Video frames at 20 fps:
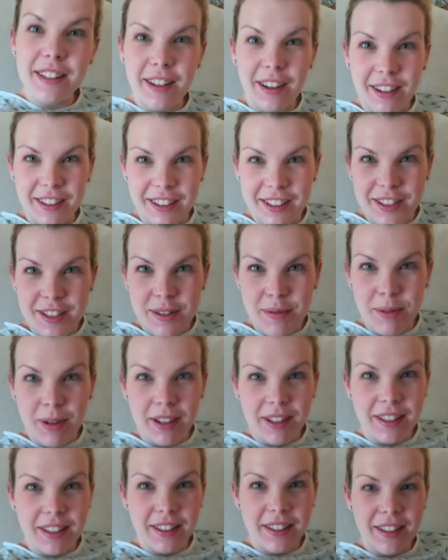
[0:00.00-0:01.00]
doctor just
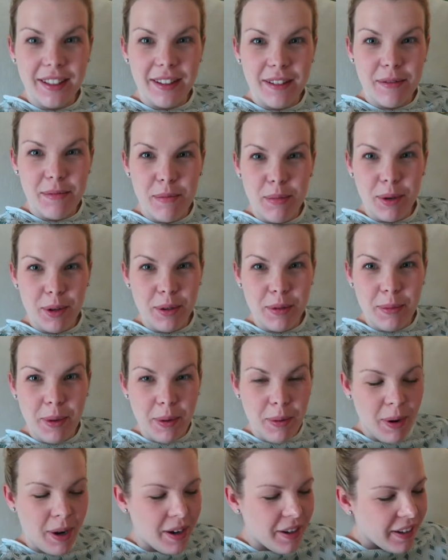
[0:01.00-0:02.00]
walked in and broke my
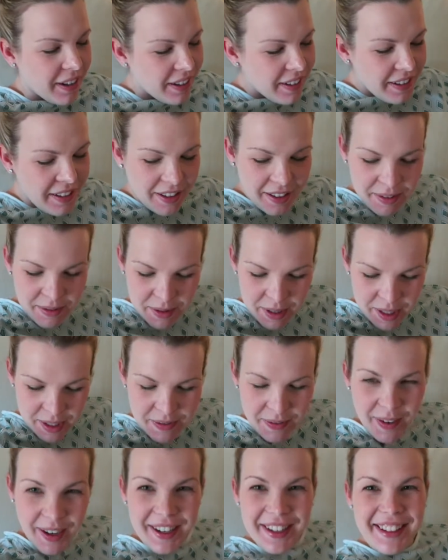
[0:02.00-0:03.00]
water. It was
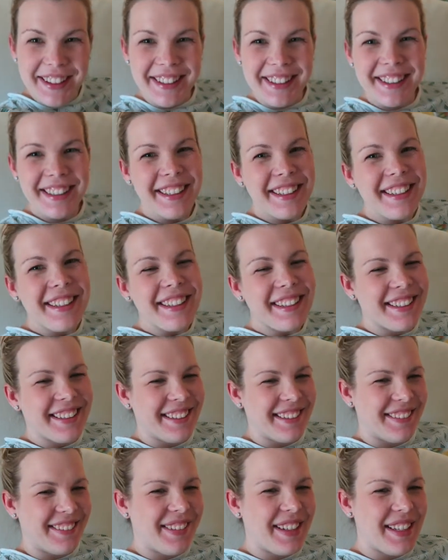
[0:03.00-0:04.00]
fun.
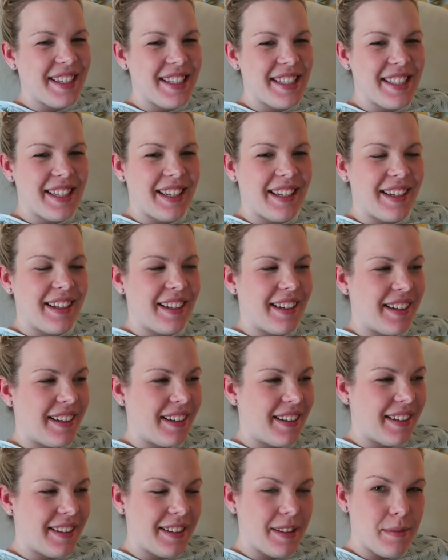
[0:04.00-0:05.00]
But he said
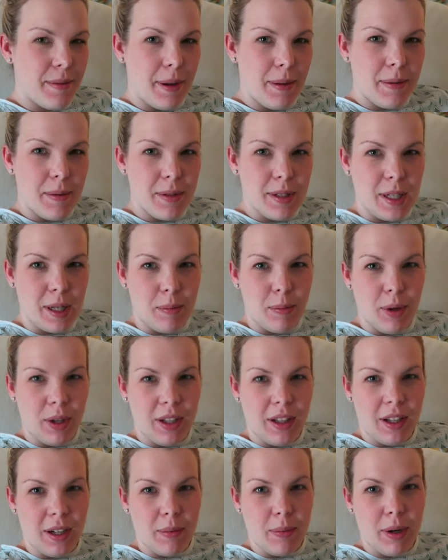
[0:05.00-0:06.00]
the baby was like putting
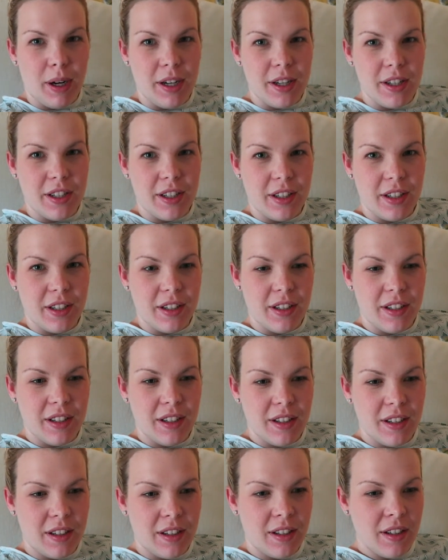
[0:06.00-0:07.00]
a lot of pressure,
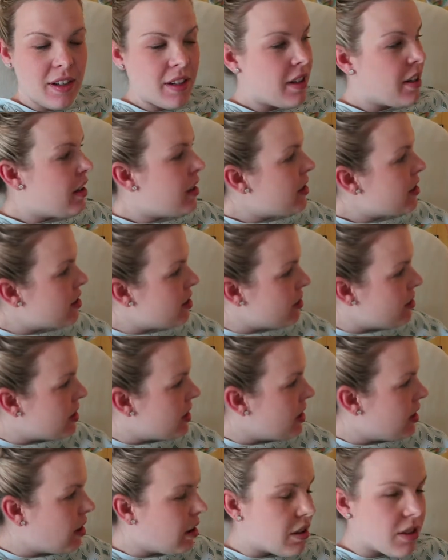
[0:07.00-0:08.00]
so it
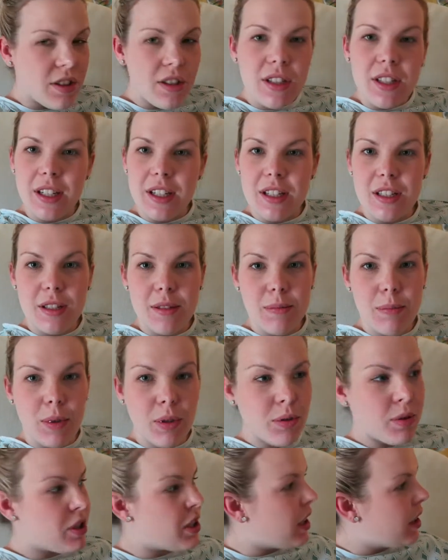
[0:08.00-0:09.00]
didn't all just like
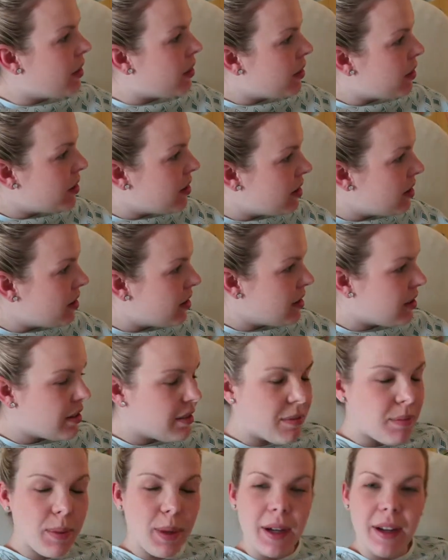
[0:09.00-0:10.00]
sploosh out.
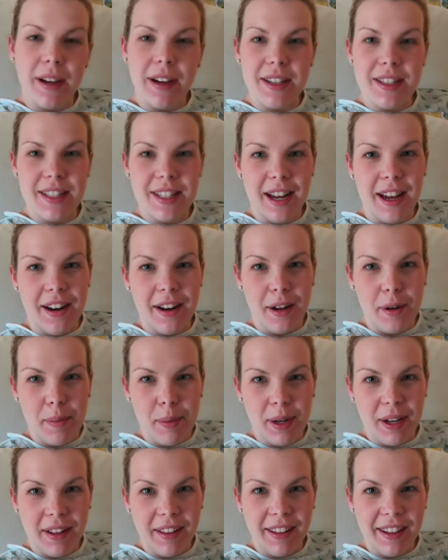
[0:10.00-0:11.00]
But I sat up
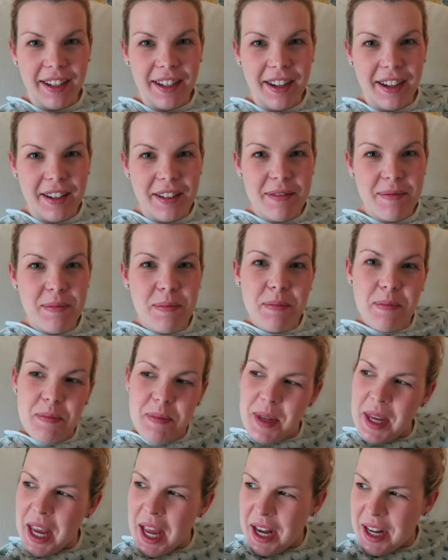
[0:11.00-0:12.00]
and it like
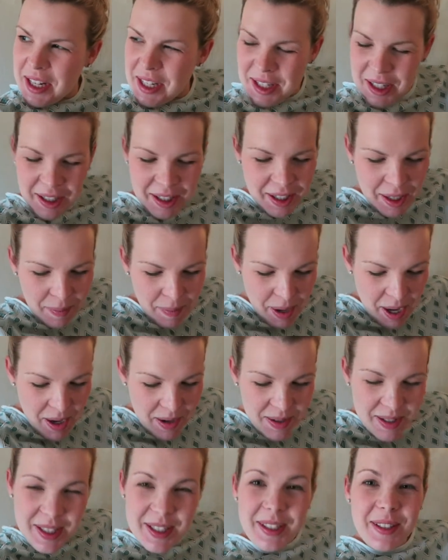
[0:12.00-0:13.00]
kind of started coming
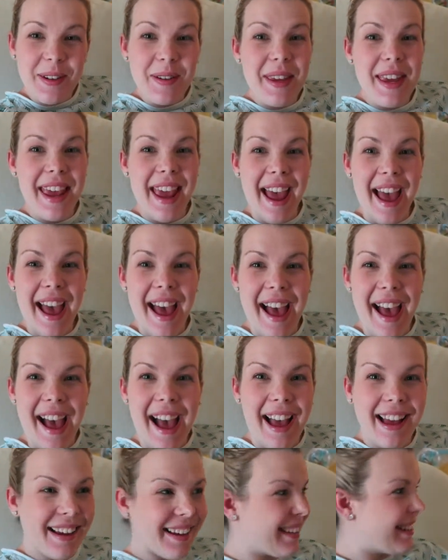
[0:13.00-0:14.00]
out, so yeah.